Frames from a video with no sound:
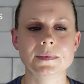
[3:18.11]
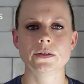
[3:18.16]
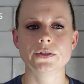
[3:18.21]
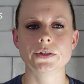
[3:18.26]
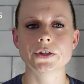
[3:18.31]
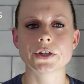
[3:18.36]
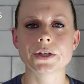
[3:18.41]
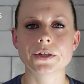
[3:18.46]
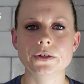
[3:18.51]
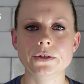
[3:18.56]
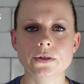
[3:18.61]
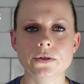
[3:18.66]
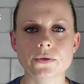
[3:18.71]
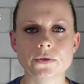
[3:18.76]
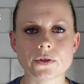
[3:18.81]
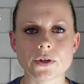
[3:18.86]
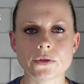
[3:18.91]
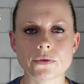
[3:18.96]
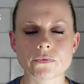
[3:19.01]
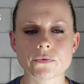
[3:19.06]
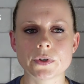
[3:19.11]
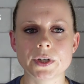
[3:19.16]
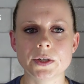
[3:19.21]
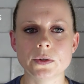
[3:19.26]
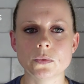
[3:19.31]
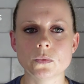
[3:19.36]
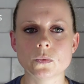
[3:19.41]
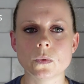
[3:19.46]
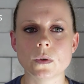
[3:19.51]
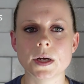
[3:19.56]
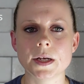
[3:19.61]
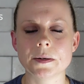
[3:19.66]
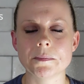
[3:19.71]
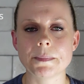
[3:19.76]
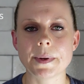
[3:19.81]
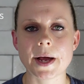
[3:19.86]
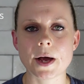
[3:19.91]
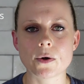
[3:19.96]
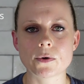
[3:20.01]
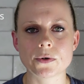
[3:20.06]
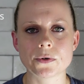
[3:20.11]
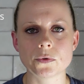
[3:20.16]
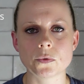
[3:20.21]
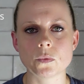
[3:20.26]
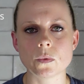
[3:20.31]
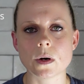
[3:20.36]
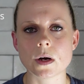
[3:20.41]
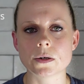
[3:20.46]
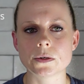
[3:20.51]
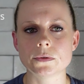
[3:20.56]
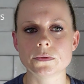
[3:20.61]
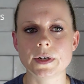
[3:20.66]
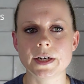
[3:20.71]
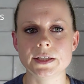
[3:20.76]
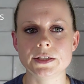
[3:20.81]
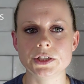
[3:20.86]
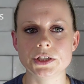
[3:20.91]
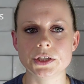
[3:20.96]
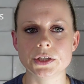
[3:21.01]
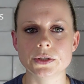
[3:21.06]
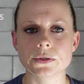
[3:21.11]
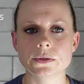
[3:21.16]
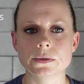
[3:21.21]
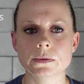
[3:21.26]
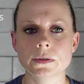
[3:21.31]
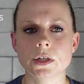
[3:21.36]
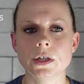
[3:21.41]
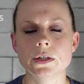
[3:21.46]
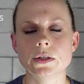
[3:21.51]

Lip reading: You're going to use a 3-to-1 powder to water ratio.